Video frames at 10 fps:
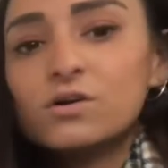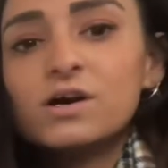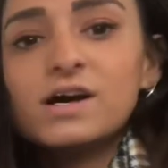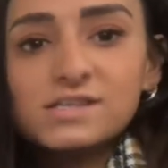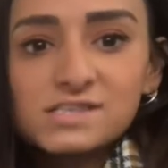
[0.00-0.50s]

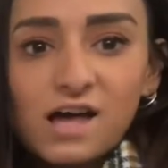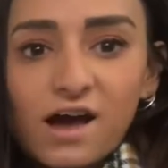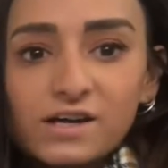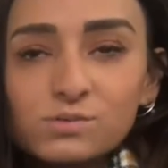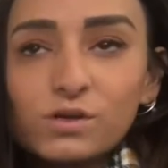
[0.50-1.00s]
A
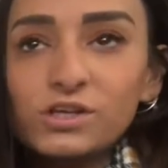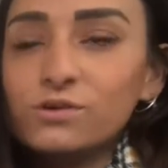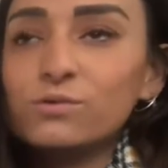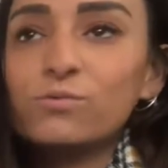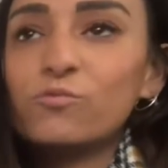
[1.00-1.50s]
sigh is when
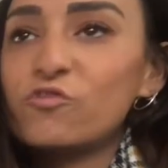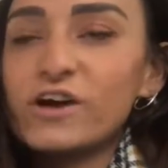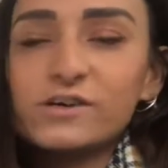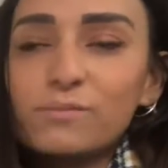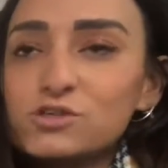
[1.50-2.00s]
you're
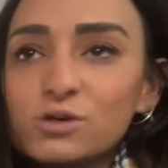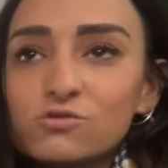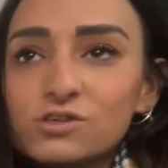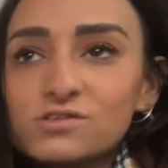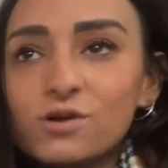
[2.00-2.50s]
fed up,
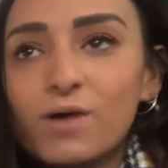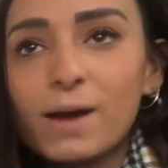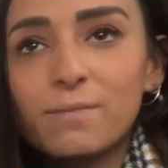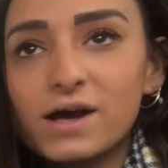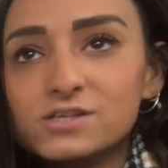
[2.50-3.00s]
children. So I
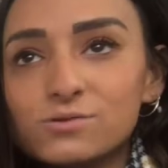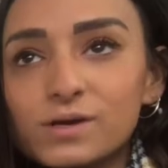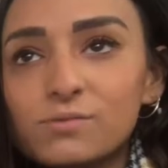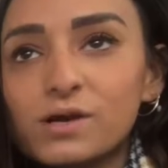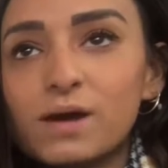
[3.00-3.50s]
might do
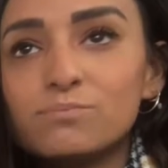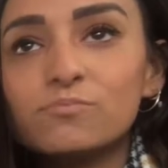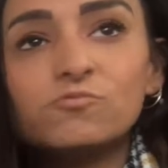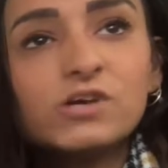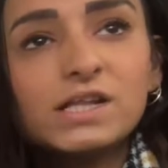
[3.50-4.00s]
it when I'm
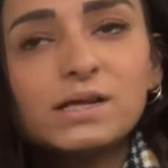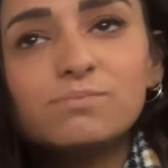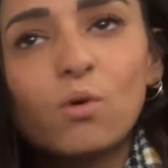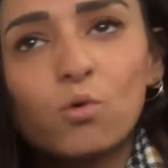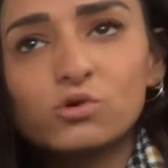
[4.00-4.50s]
really
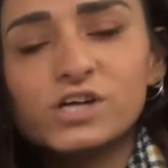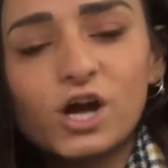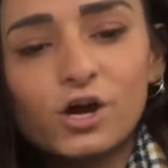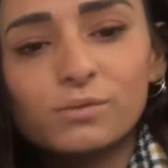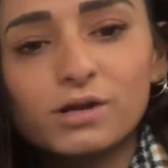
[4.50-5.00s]
bored at
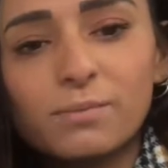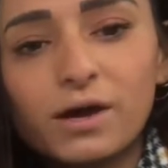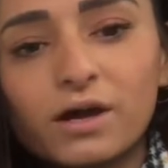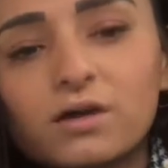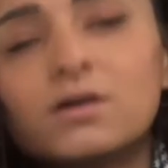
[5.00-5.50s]
home, and I
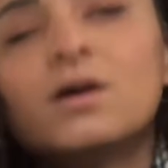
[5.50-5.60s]
might go,